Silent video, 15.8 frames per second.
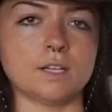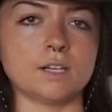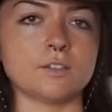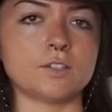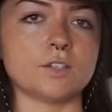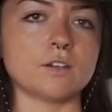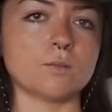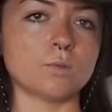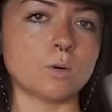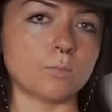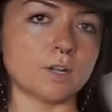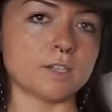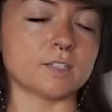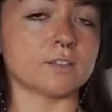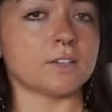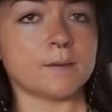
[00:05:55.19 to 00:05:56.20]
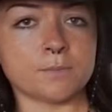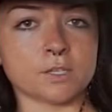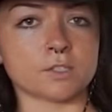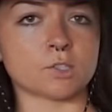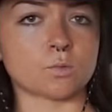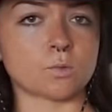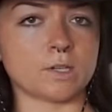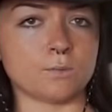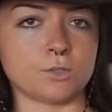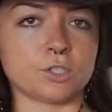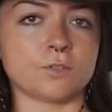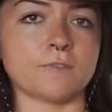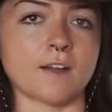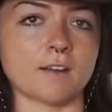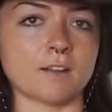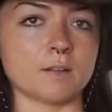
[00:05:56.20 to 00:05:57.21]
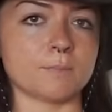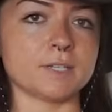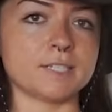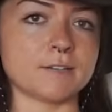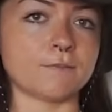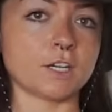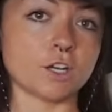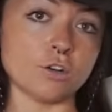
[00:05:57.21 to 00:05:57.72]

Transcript: There's the robust clubhook squid, which is found in the Pacific